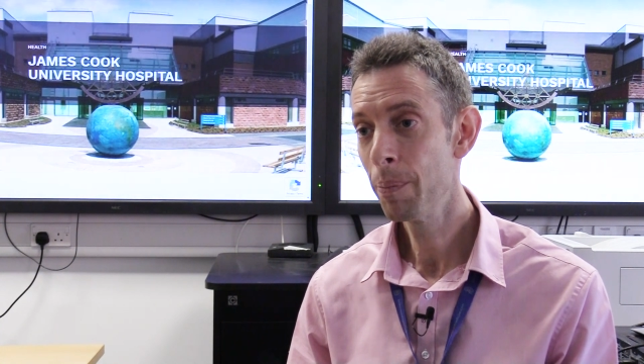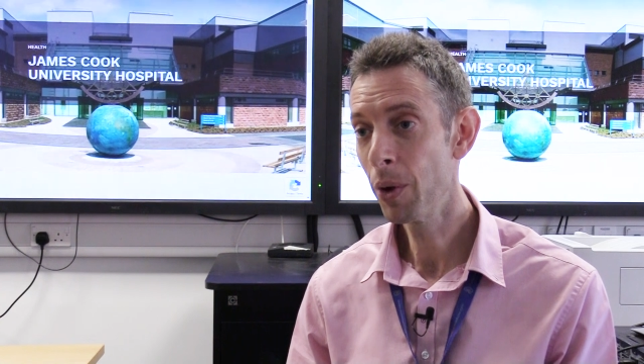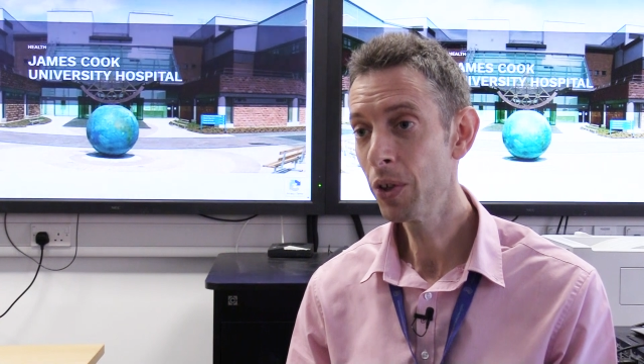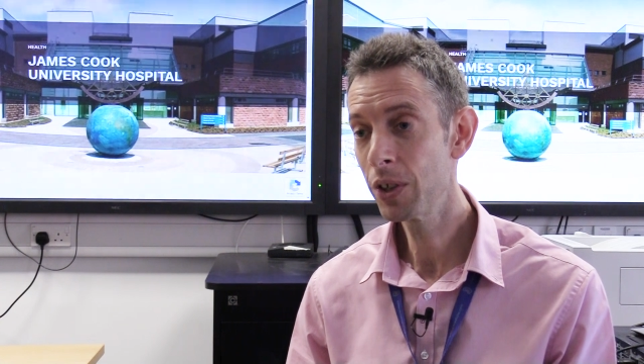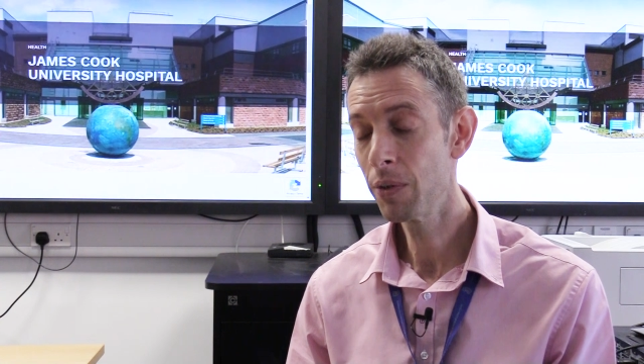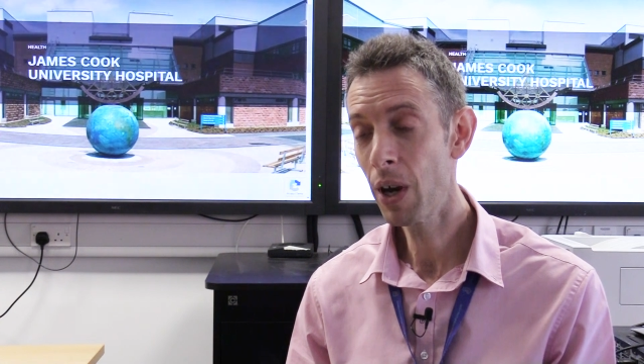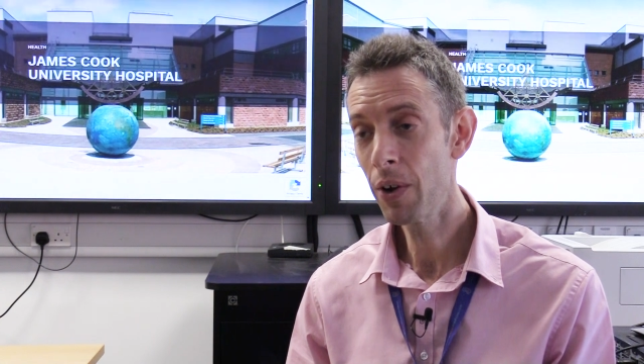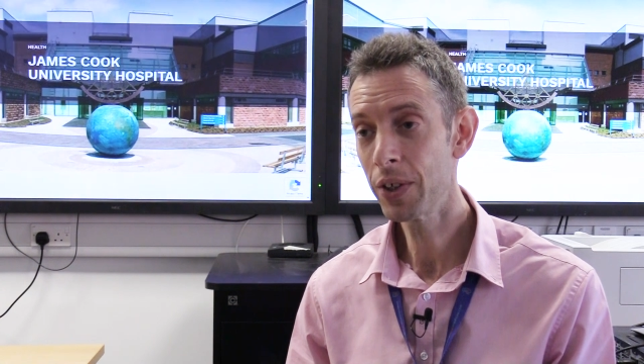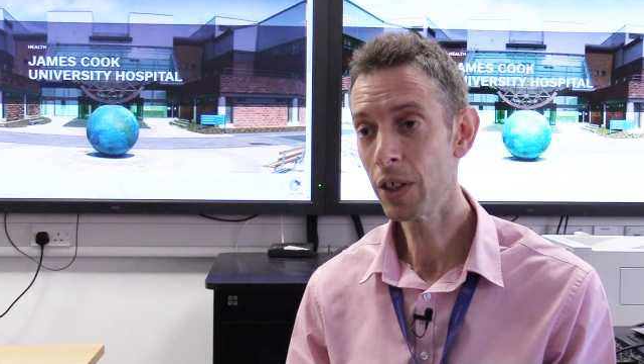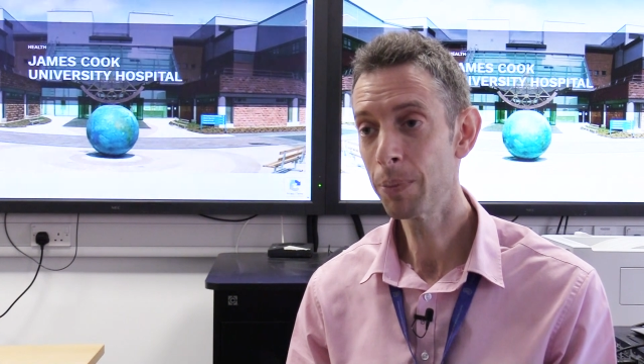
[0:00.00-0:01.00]
monitor
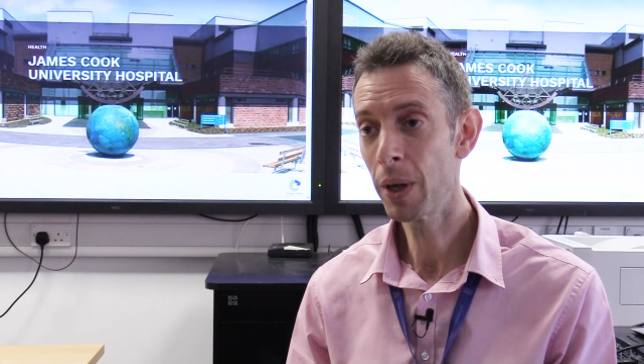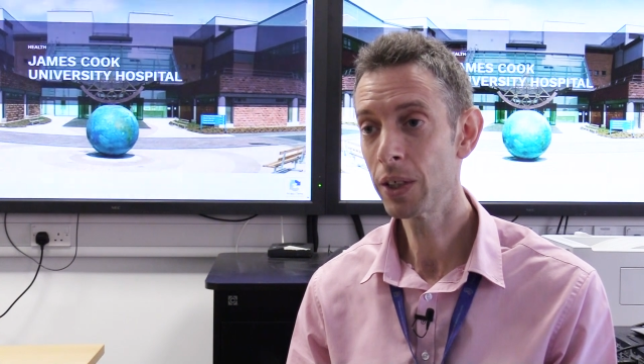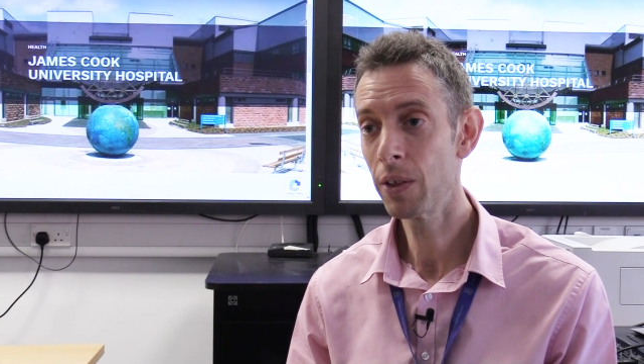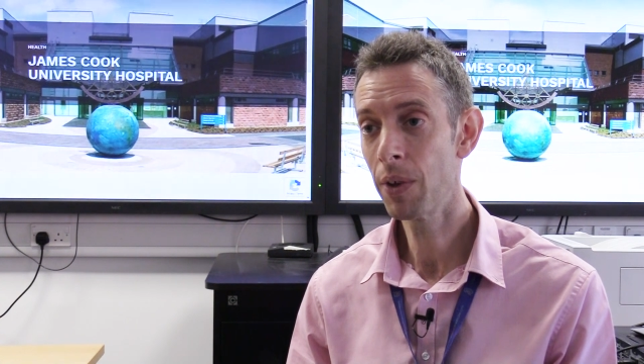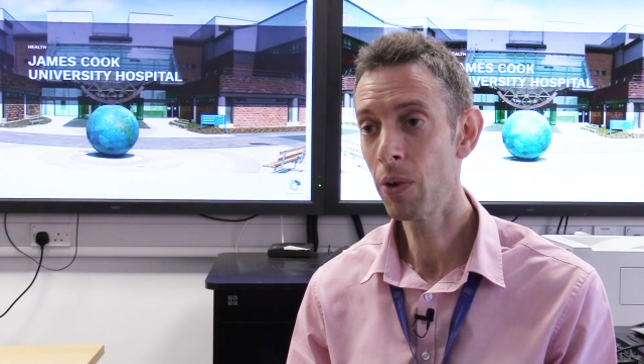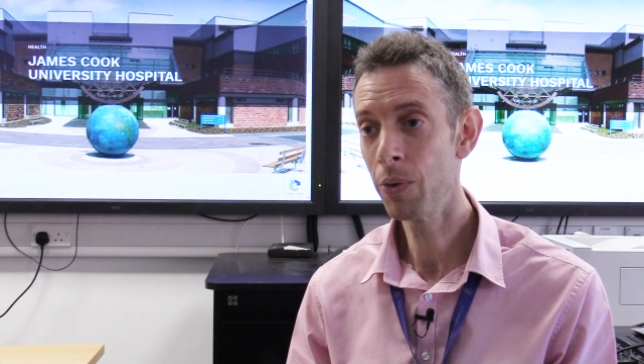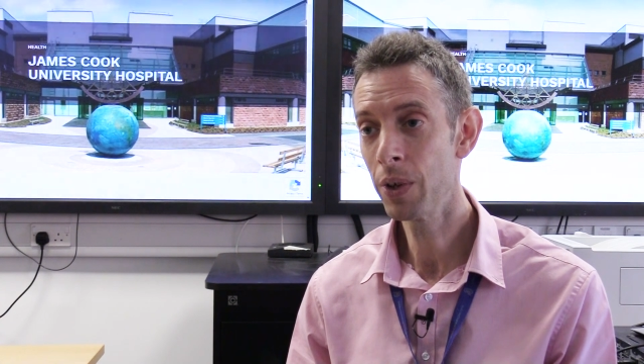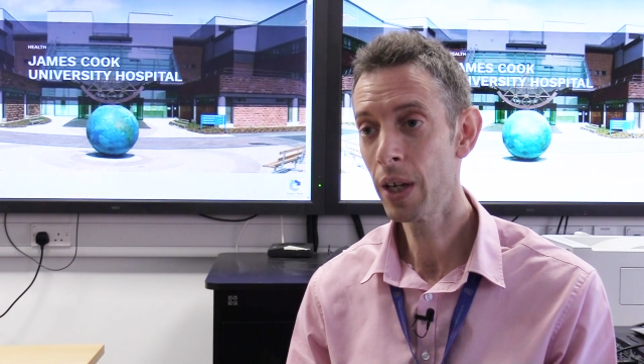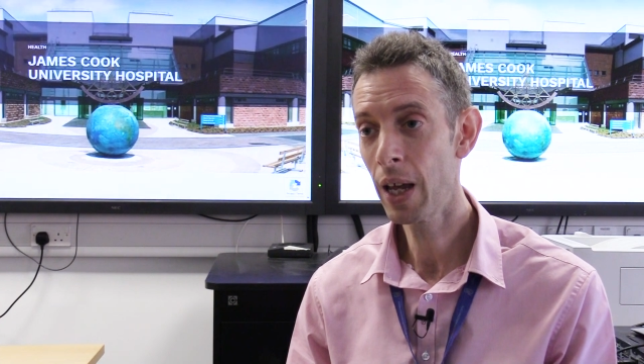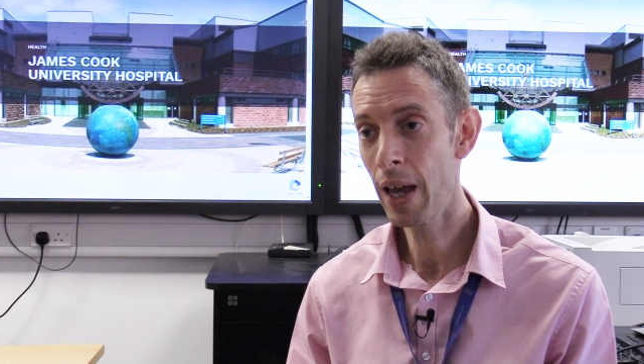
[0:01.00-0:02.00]
various aspects of their
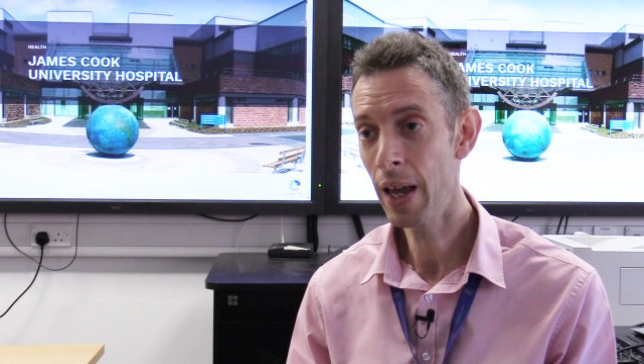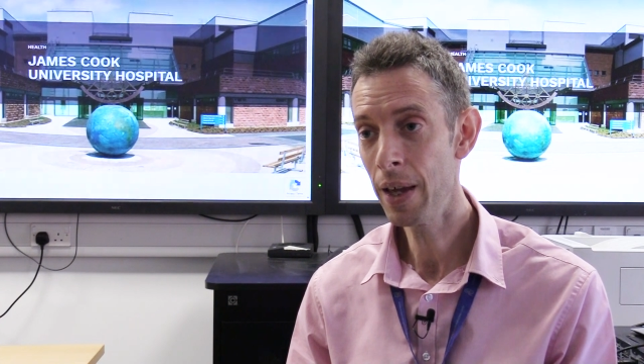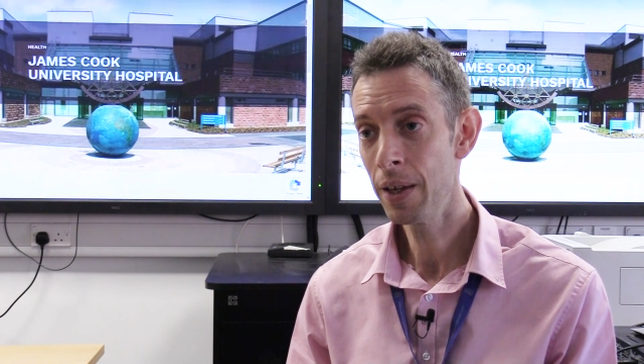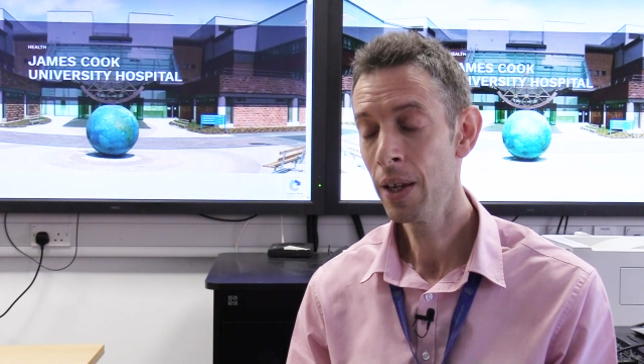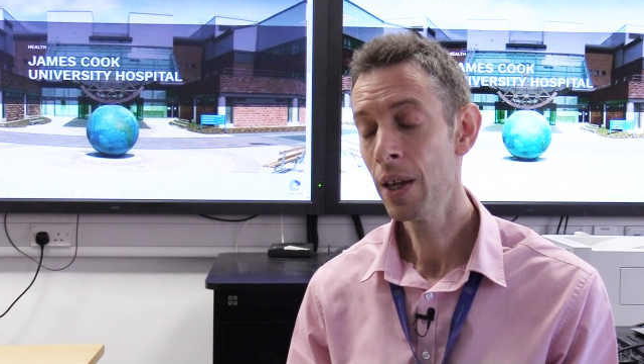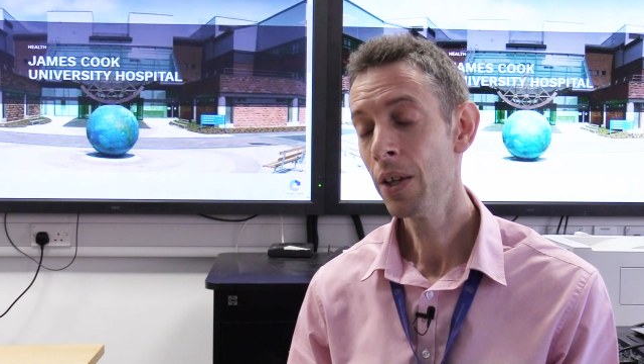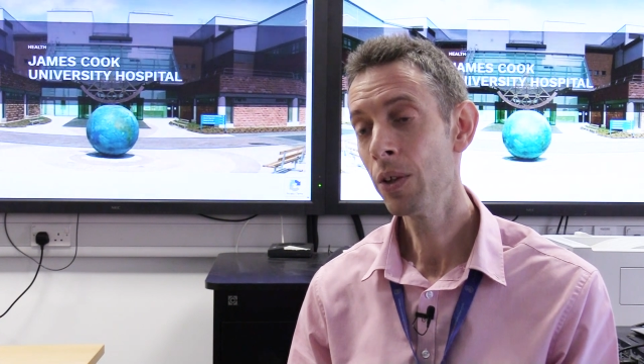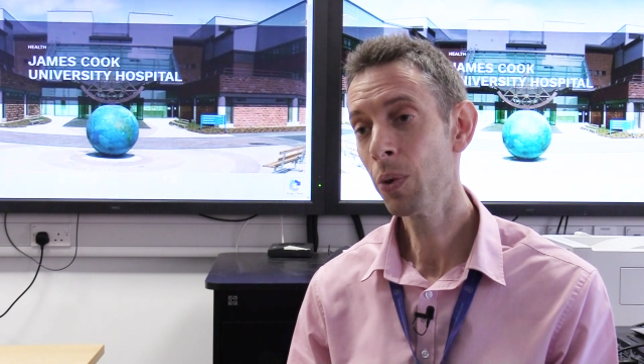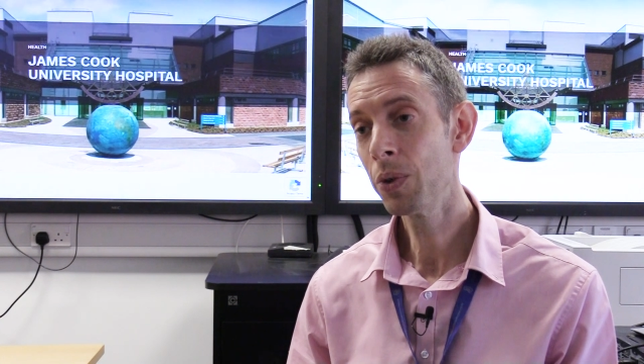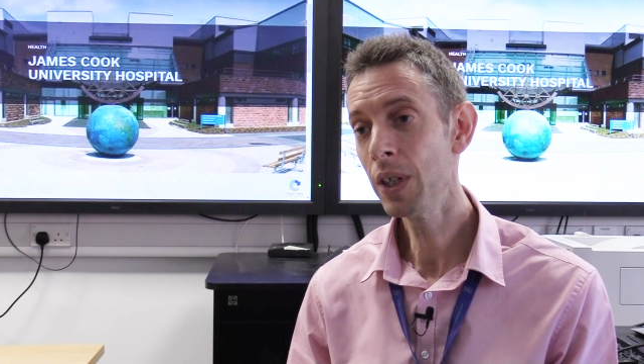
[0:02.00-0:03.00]
own care,
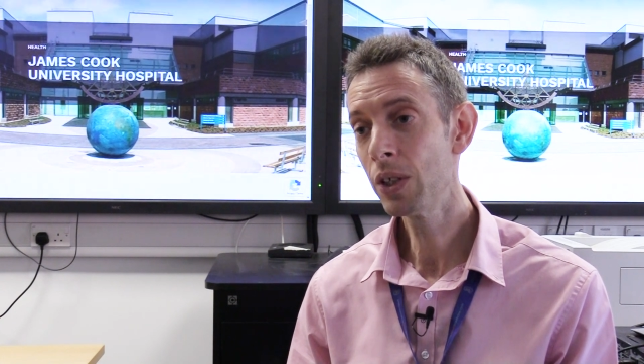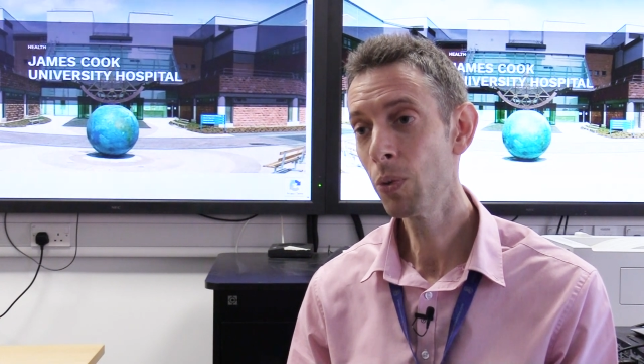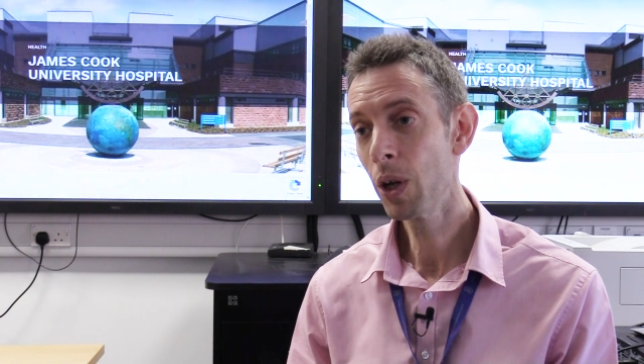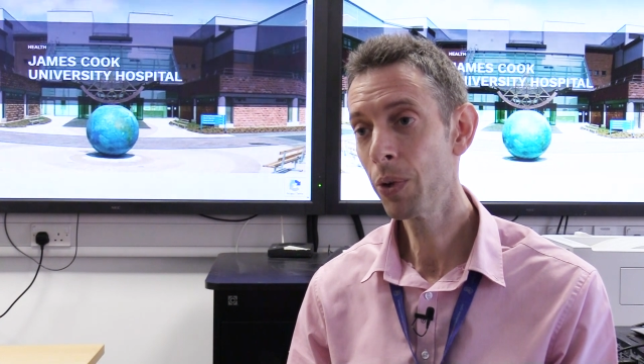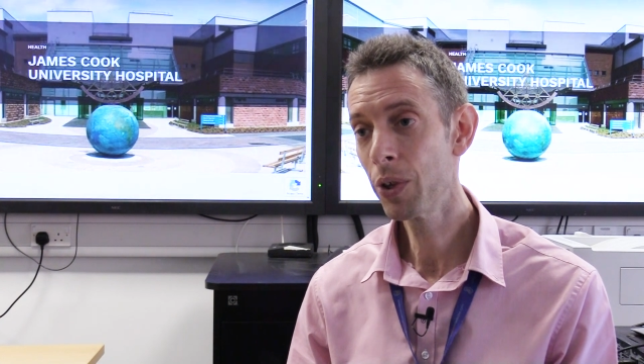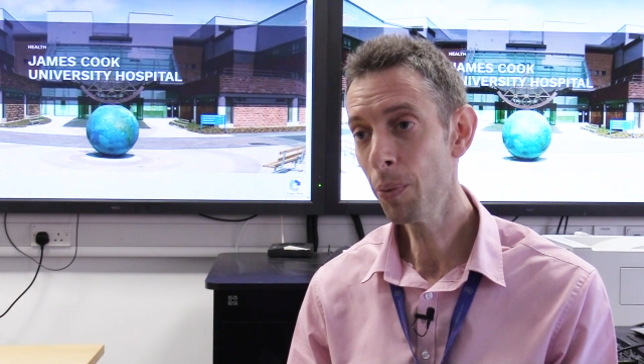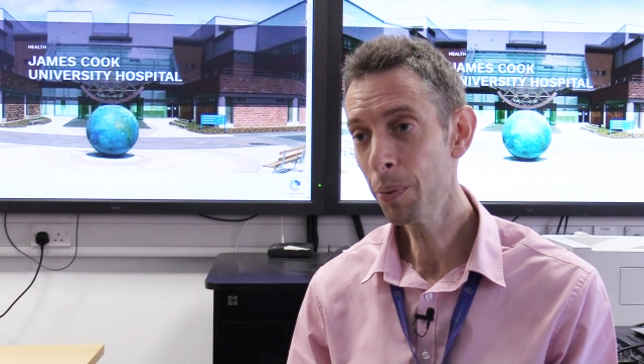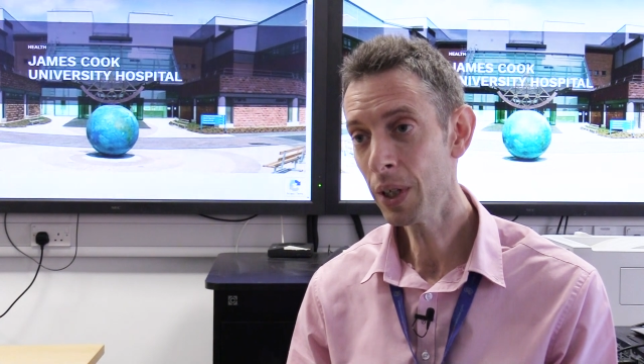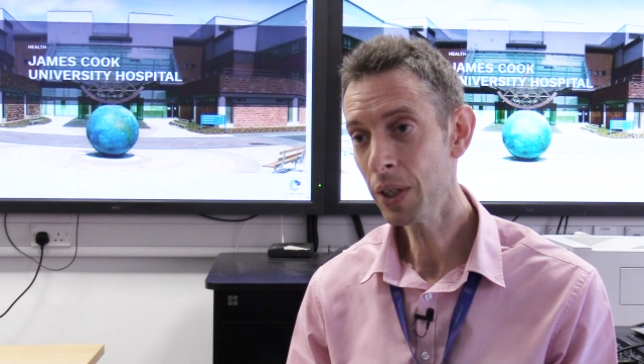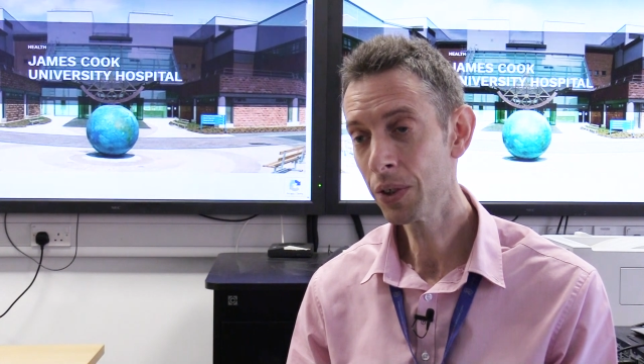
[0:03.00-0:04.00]
that we would need to work with
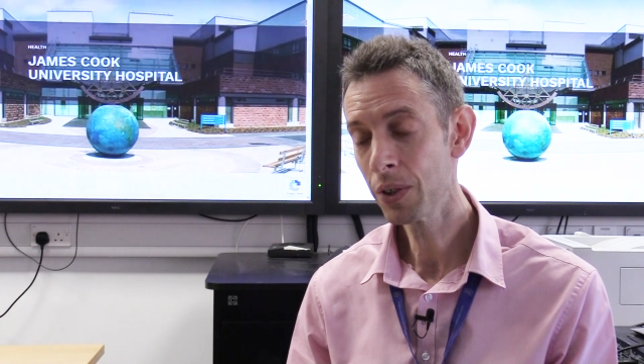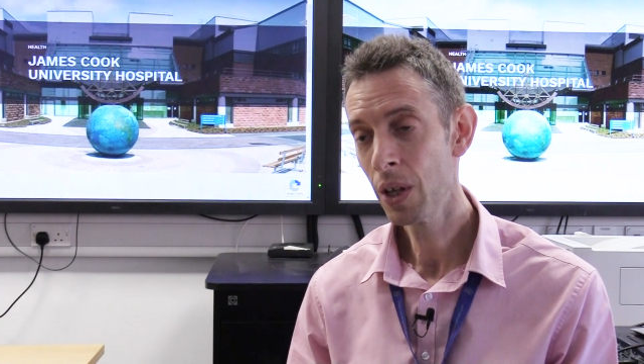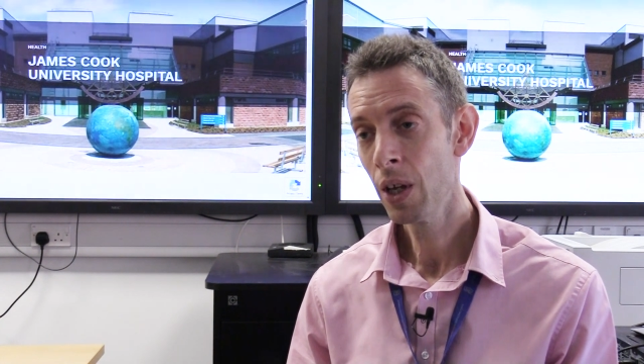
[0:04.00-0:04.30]
companies.